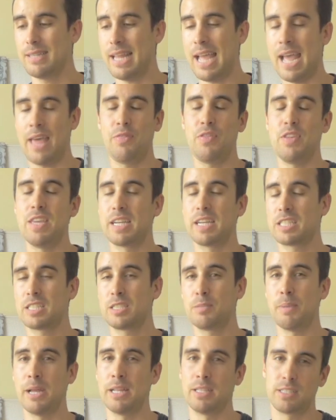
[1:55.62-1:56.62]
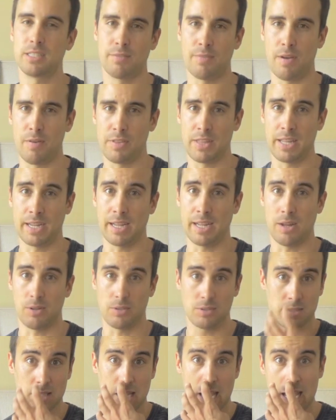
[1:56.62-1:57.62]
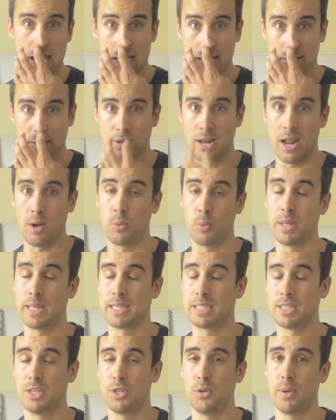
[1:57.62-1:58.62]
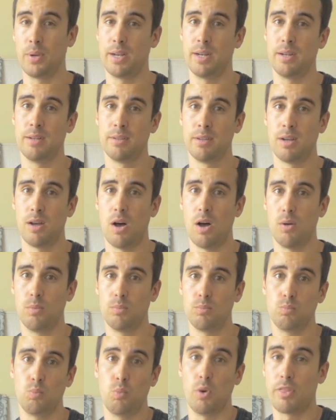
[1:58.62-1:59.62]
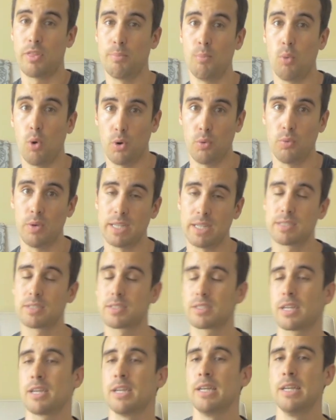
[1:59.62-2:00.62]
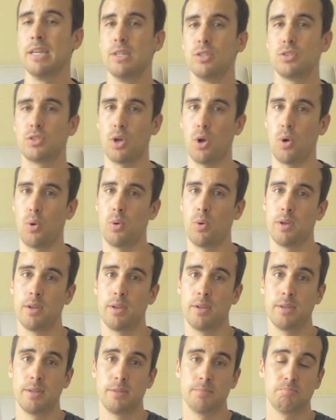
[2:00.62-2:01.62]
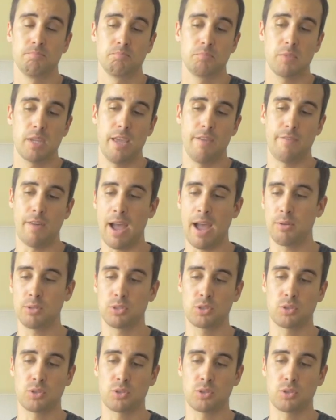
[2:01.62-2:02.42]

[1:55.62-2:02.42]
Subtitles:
at the expense of everything else, and you're not willing to do it with more risk. So if I was